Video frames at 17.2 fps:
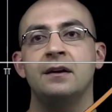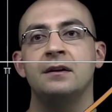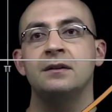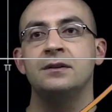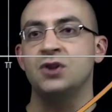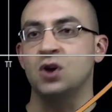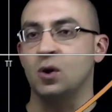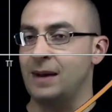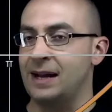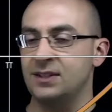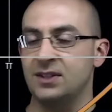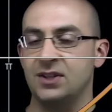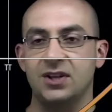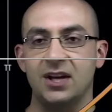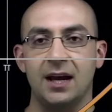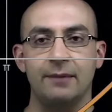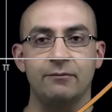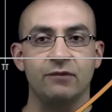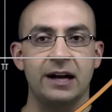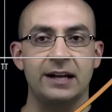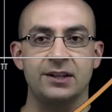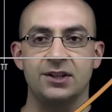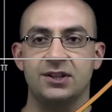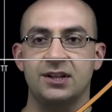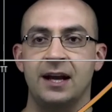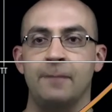Domain's the same, range
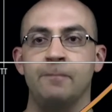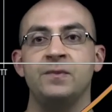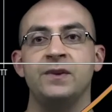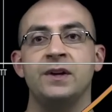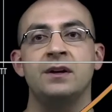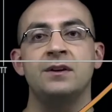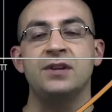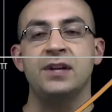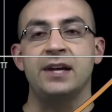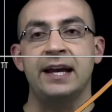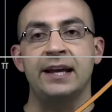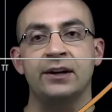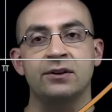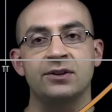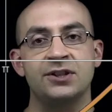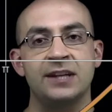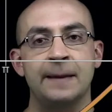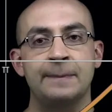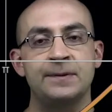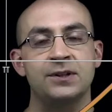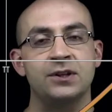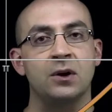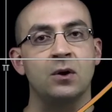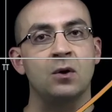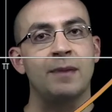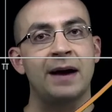is the same. The intercepts
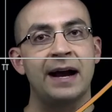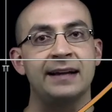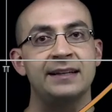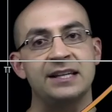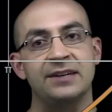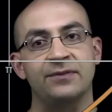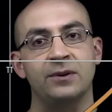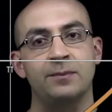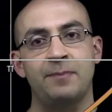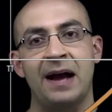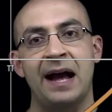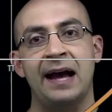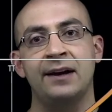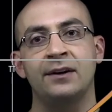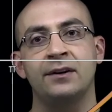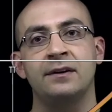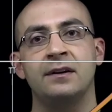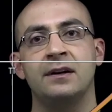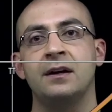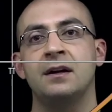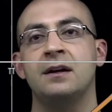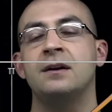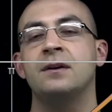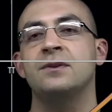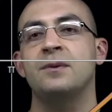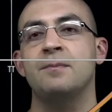go by a different pattern.
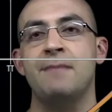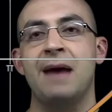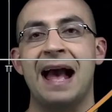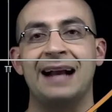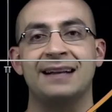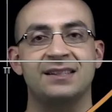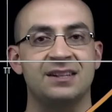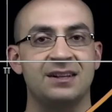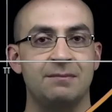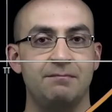The max and